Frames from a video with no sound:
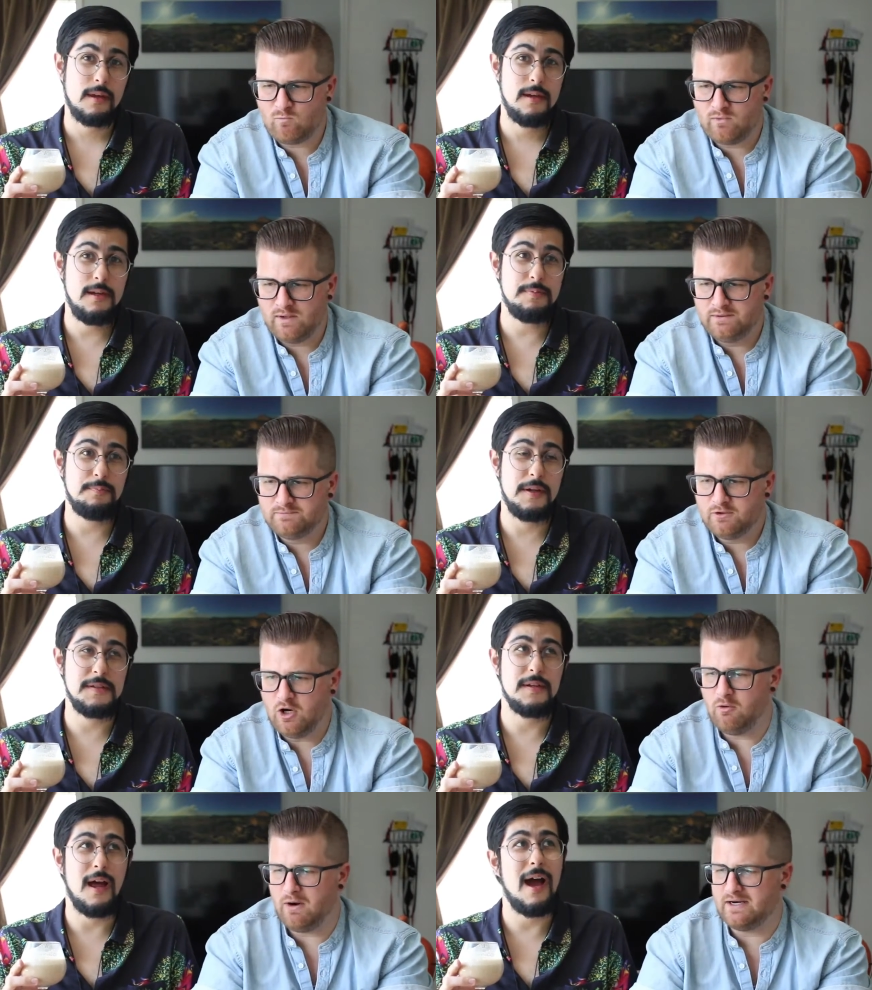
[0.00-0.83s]
Speaker 1: But it's
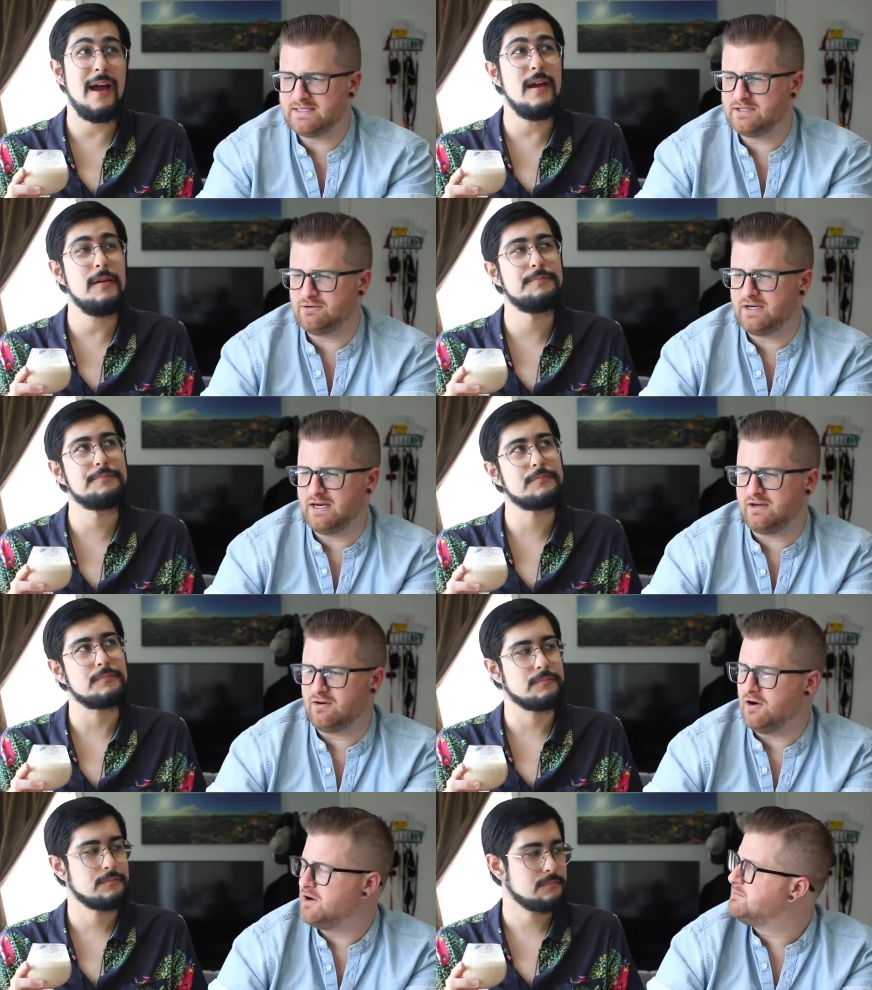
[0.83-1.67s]
pleasant. Oh, I still get
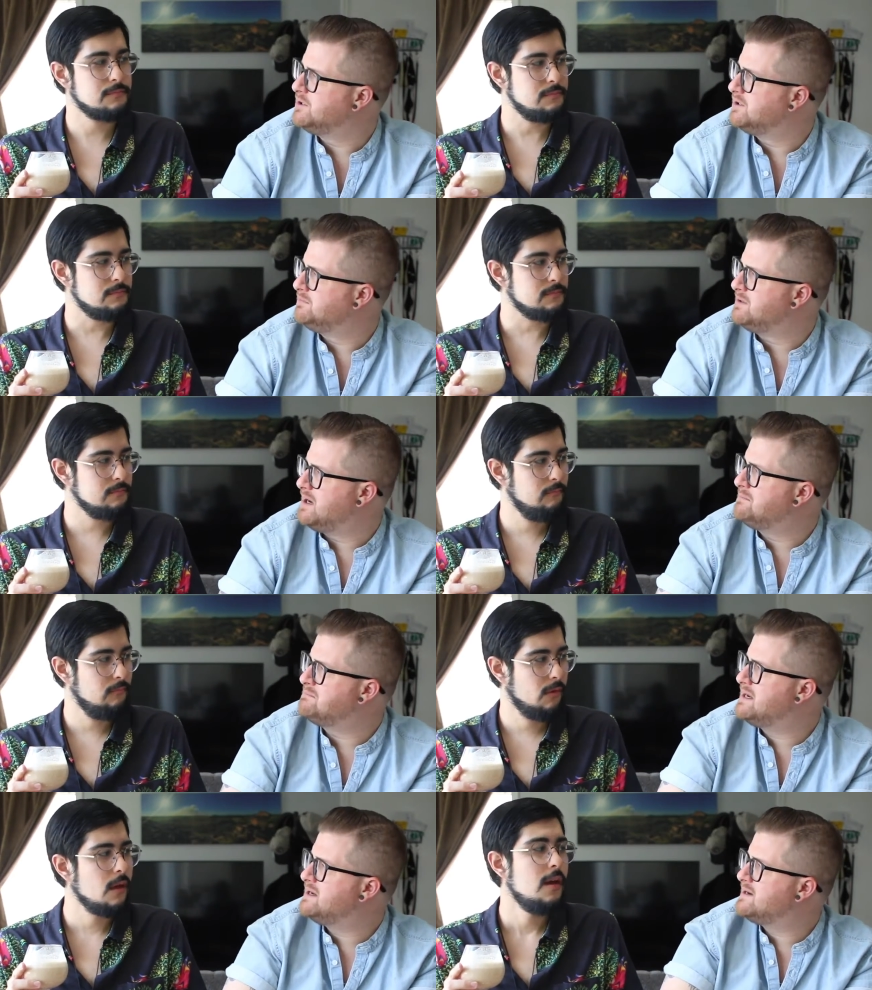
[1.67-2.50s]
cardamom,
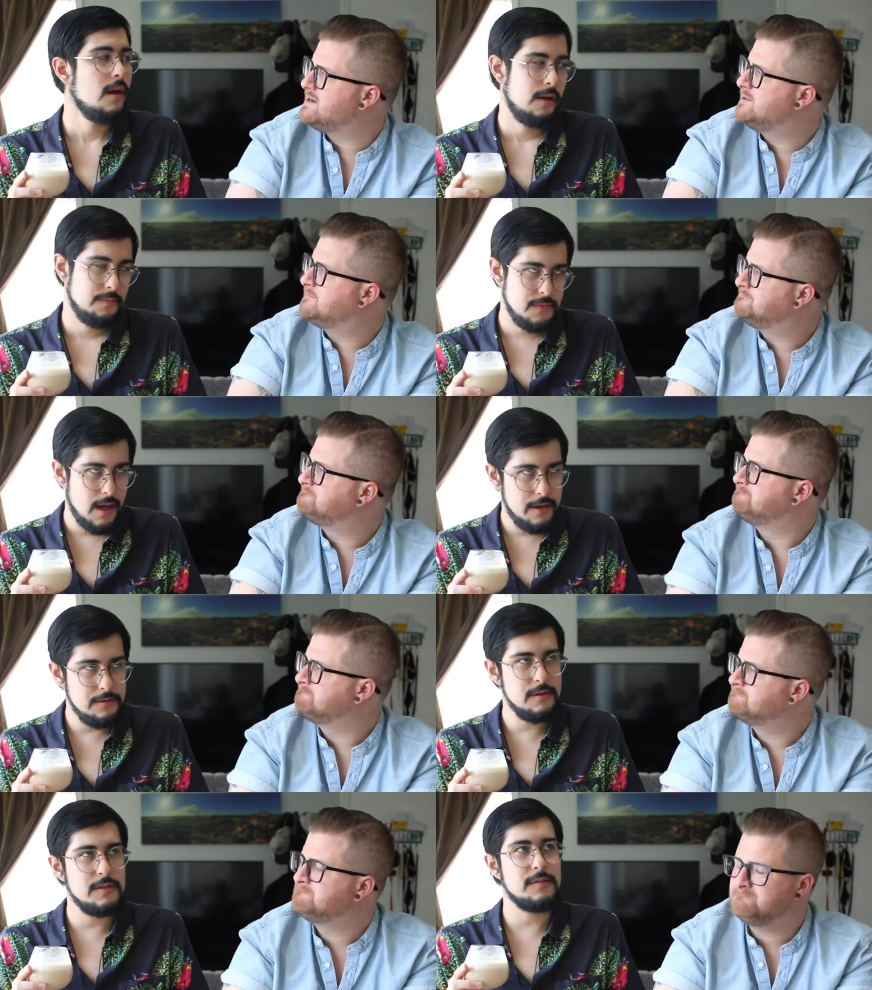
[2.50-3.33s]
nutmeg.
Speaker 2: Yeah,
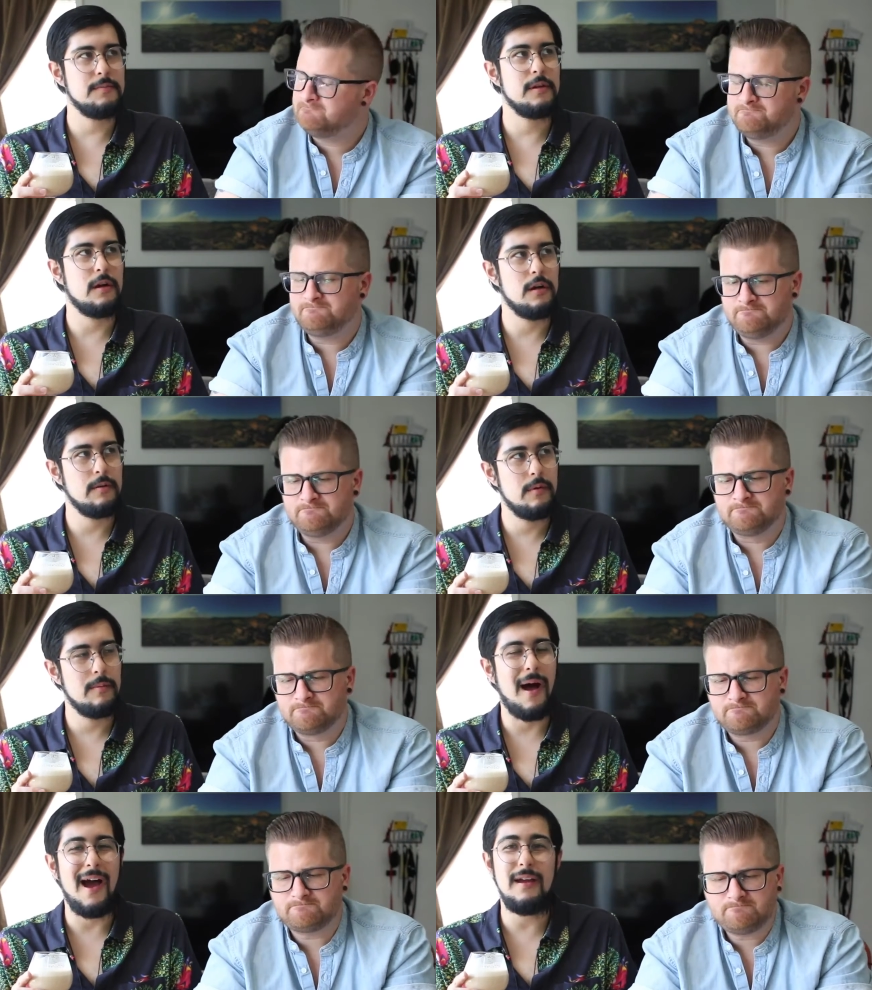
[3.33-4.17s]
you can get some of the
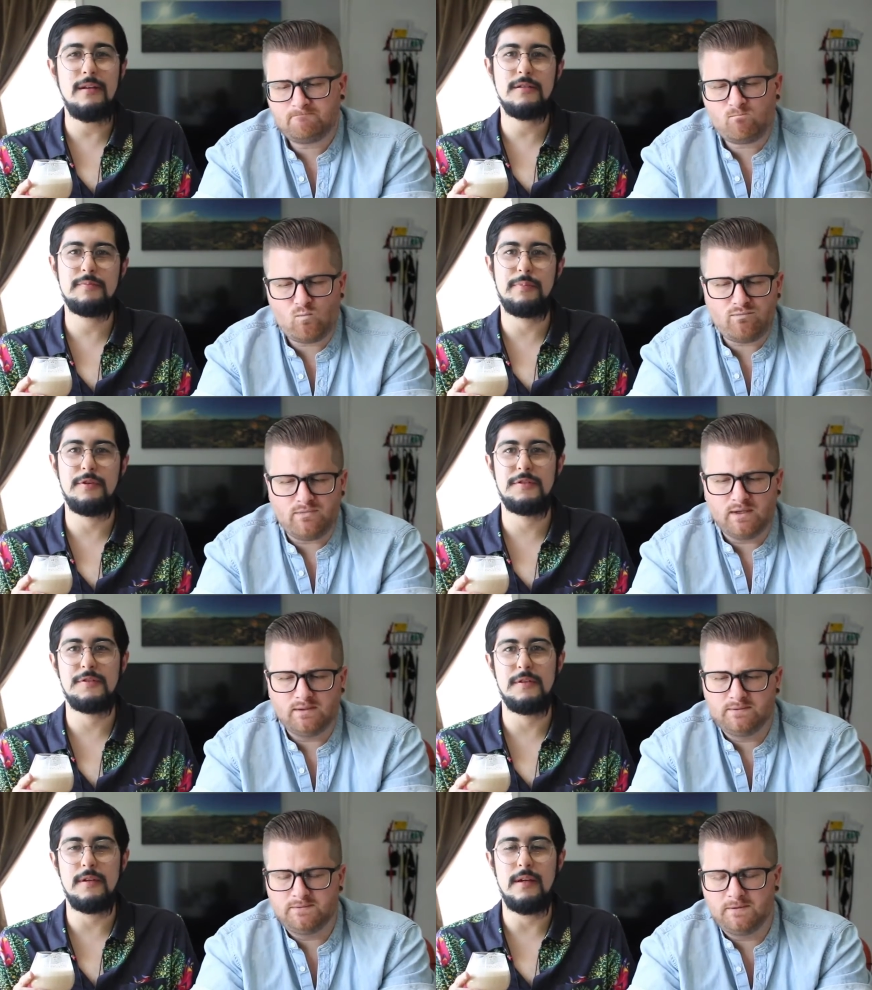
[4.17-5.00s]
cardamom. I just
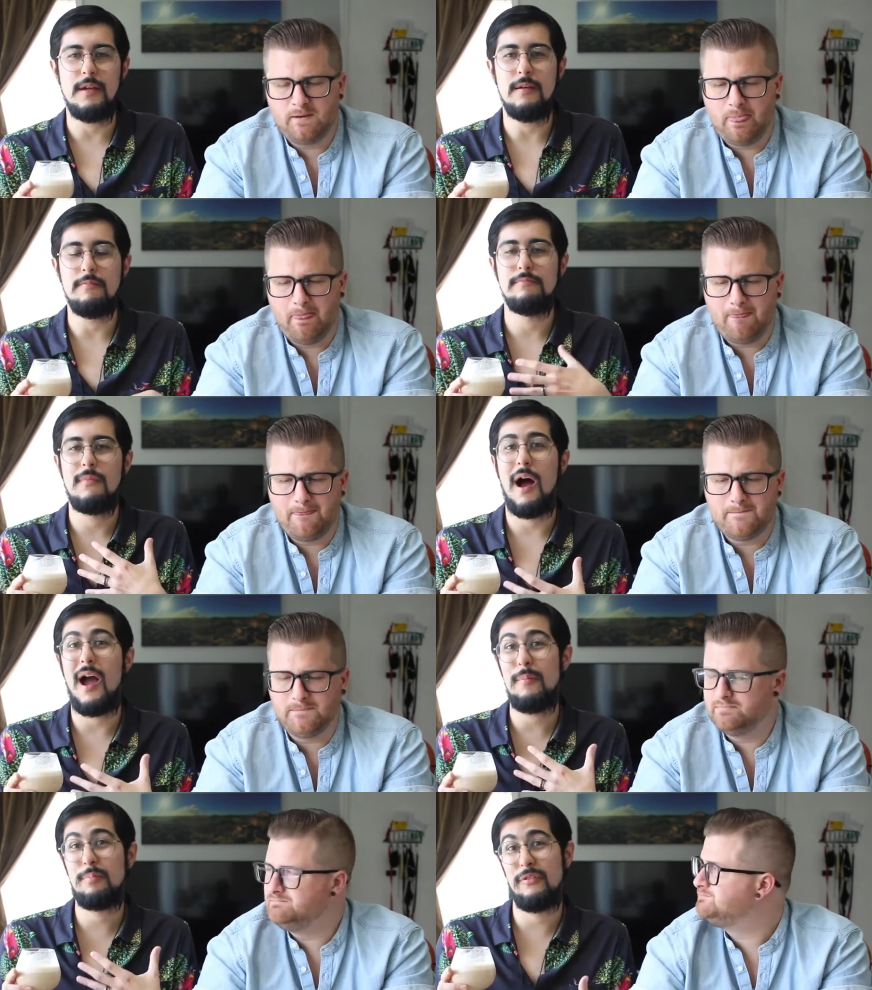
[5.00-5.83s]
personally,
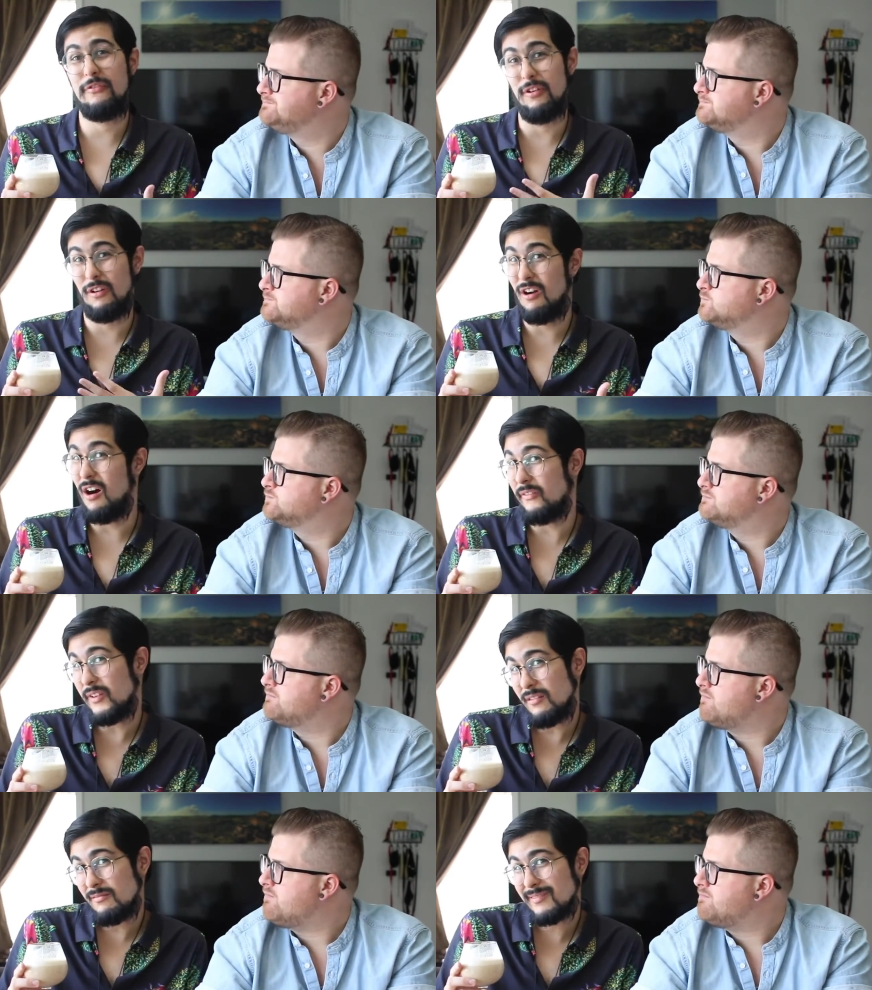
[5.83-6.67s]
I prefer
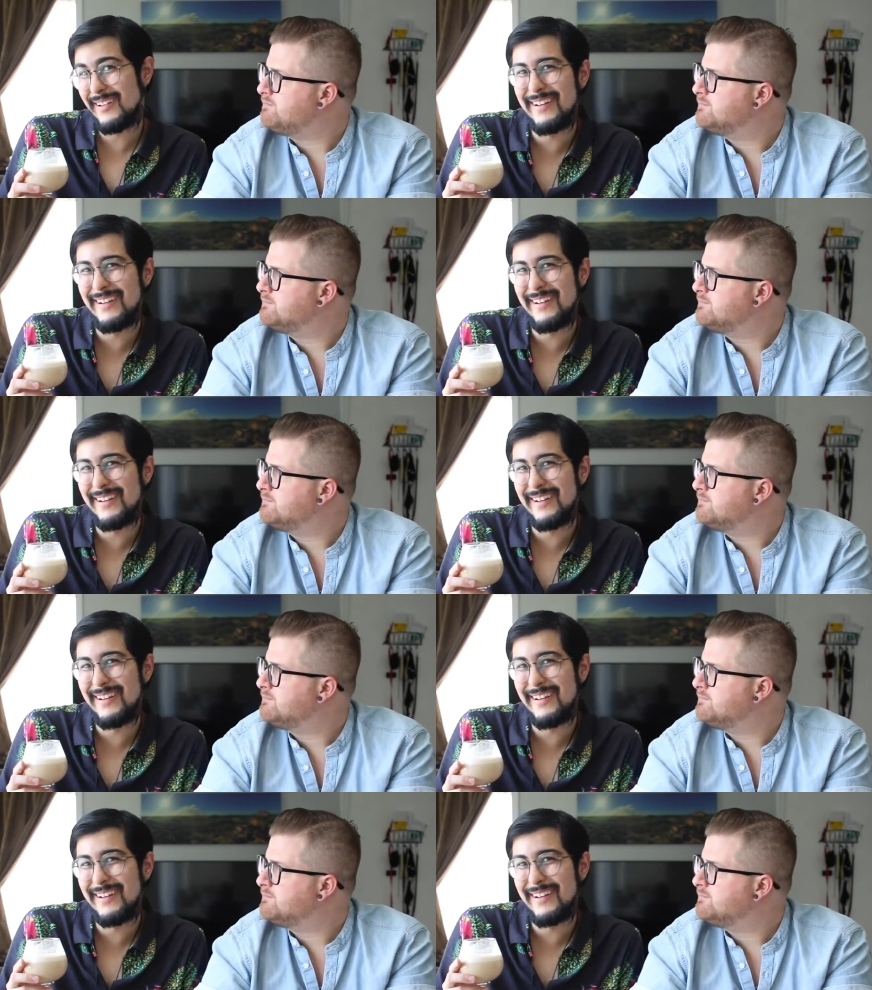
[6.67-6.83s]
coffee.